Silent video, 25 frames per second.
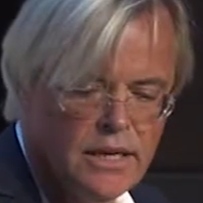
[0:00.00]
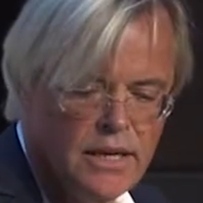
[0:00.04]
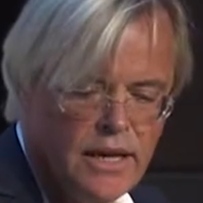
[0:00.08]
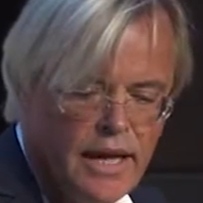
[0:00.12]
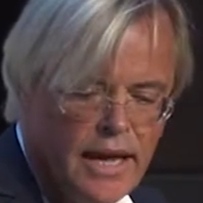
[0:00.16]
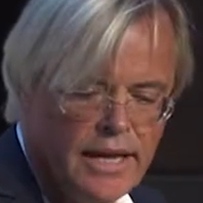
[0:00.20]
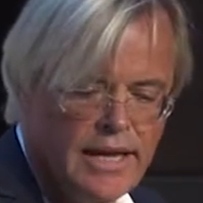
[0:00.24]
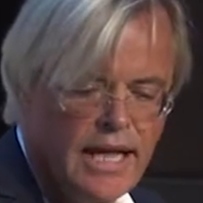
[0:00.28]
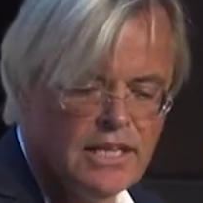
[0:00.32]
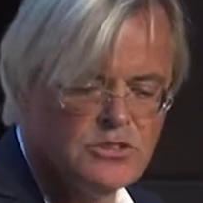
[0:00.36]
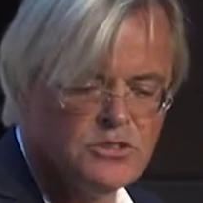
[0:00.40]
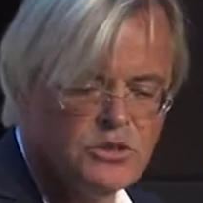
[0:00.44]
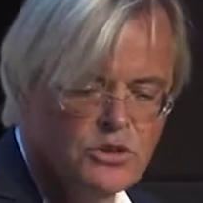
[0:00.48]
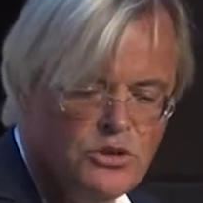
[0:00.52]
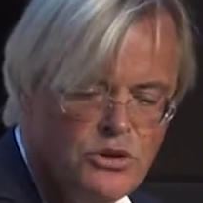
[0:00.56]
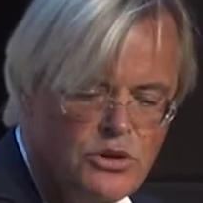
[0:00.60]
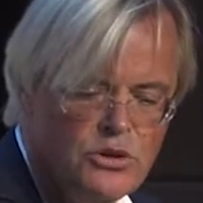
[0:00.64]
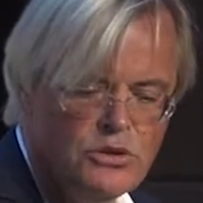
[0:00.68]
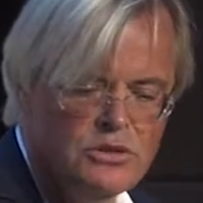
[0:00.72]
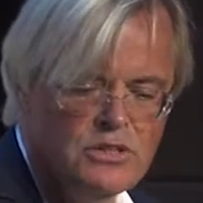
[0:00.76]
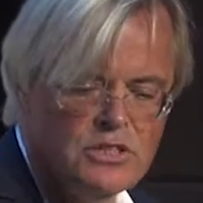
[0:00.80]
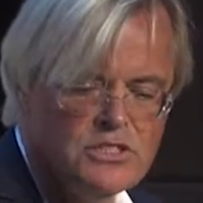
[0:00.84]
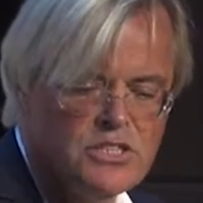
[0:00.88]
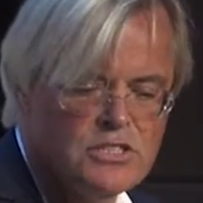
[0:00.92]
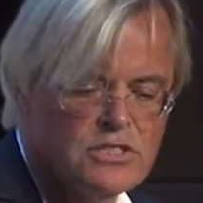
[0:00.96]
And that's the new
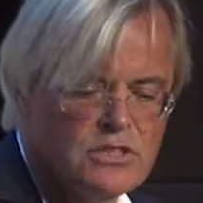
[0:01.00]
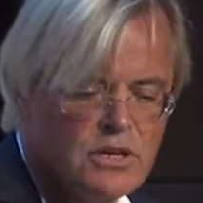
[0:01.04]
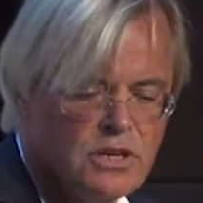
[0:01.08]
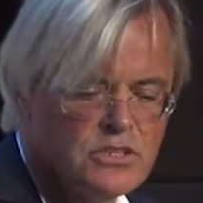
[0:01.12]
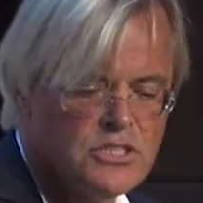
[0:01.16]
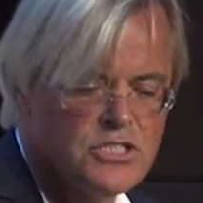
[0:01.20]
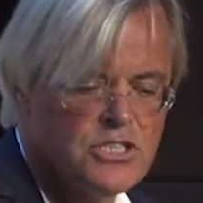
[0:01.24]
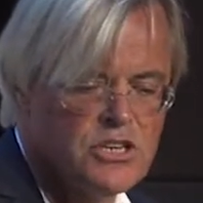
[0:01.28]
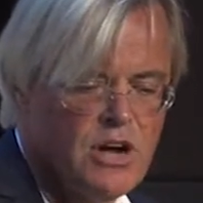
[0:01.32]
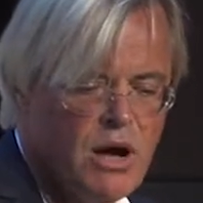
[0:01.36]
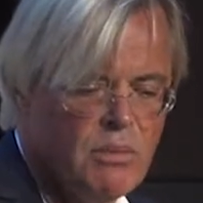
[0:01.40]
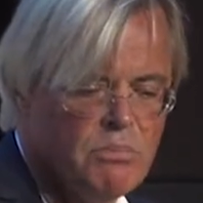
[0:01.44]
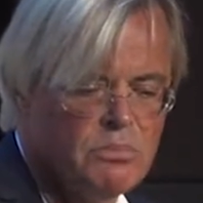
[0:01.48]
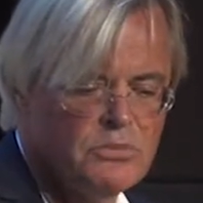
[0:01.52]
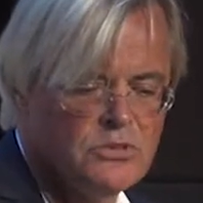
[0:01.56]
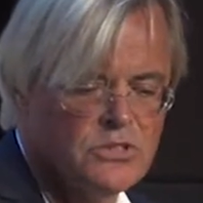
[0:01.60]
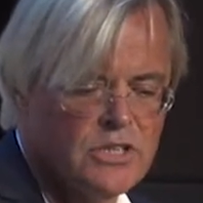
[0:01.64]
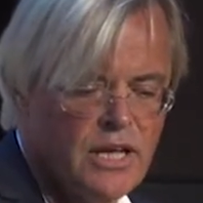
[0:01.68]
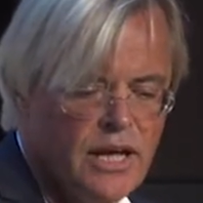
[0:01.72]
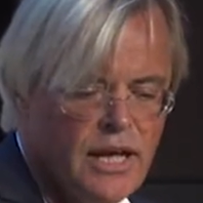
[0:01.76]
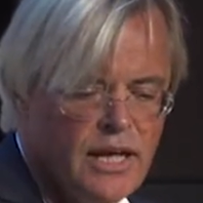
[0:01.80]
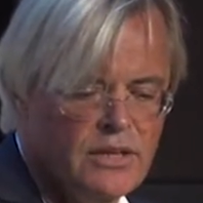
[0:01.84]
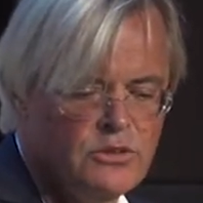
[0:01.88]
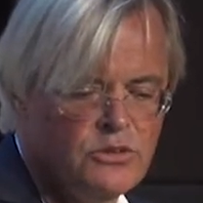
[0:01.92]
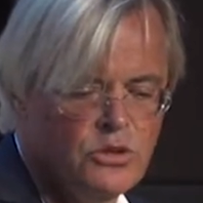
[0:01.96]
digital jobs
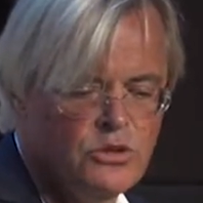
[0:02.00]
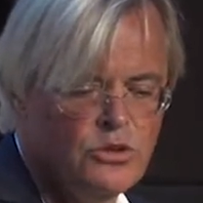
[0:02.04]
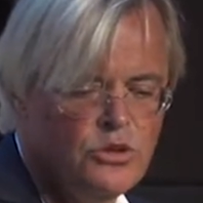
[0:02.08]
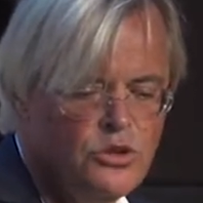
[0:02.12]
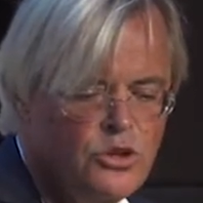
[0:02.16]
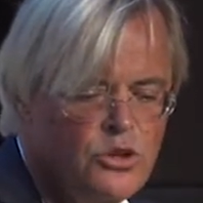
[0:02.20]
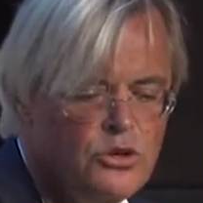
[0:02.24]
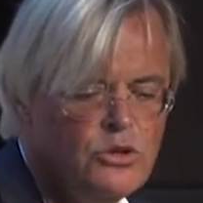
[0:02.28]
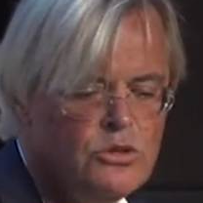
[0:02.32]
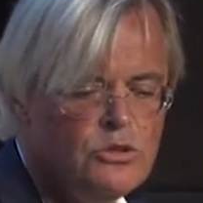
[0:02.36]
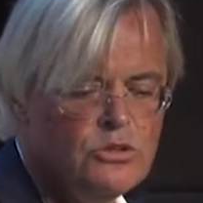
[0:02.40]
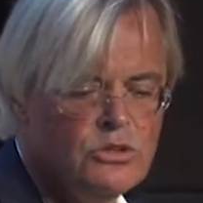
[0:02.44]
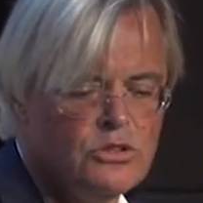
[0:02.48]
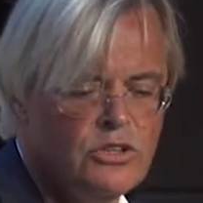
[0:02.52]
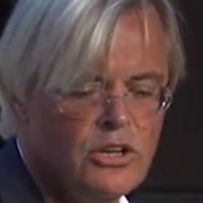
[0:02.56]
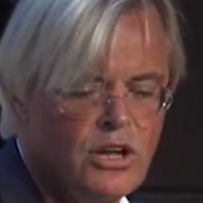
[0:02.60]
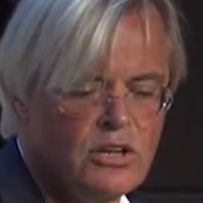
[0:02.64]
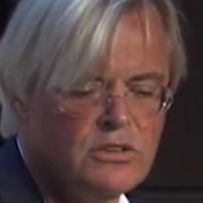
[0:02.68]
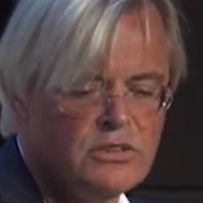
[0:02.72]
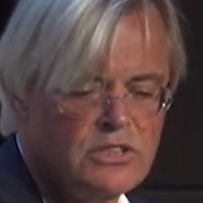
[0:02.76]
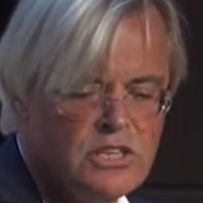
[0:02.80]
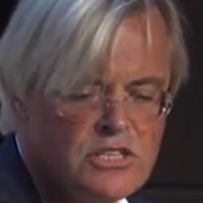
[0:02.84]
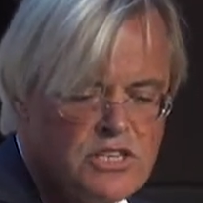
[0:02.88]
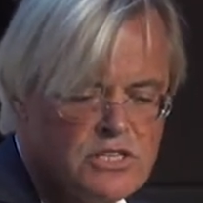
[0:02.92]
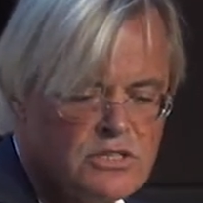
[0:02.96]
and the new
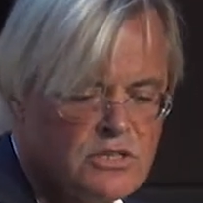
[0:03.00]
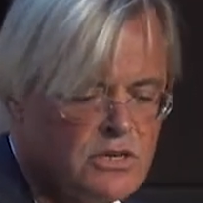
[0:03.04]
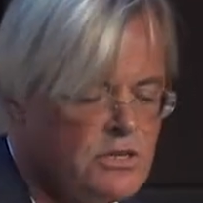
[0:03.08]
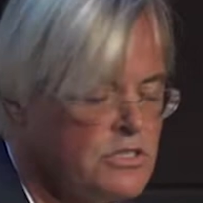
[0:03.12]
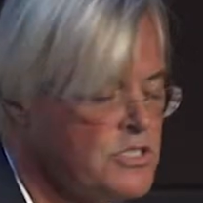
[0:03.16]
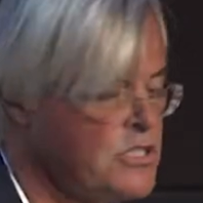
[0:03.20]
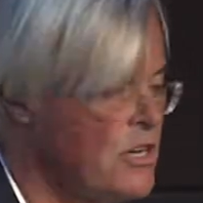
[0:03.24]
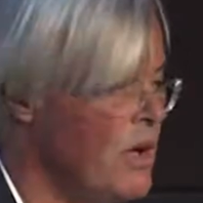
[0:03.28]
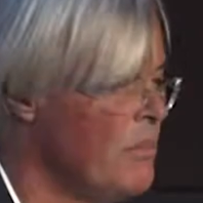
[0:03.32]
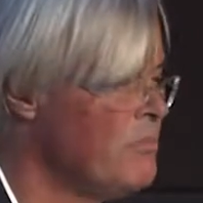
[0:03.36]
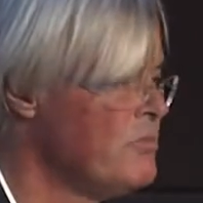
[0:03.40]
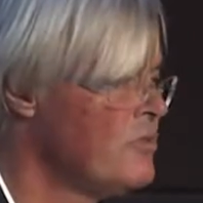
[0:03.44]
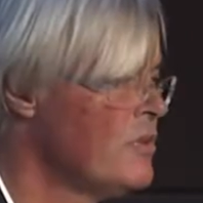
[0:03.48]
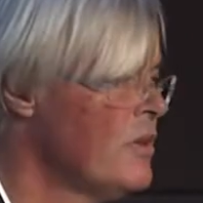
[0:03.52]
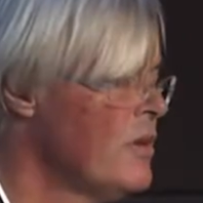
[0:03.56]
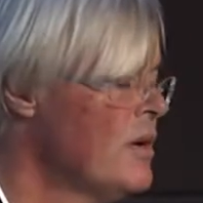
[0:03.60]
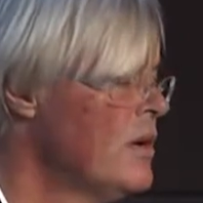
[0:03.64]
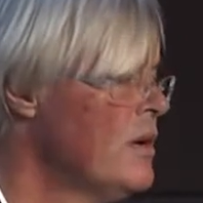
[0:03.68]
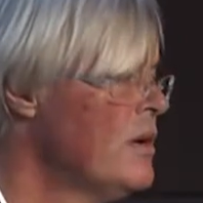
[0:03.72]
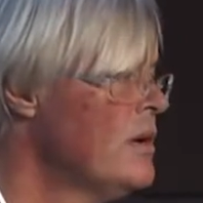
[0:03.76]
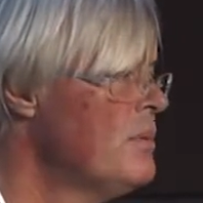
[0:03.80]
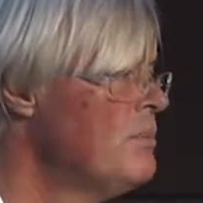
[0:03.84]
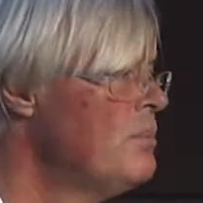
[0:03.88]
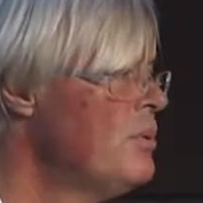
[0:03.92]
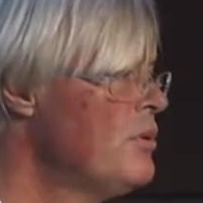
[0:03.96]
non-digital jobs,
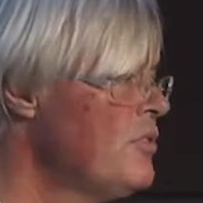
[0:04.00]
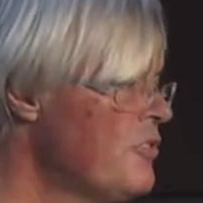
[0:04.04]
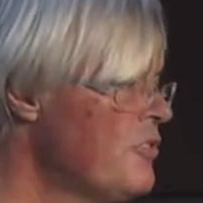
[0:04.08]
plus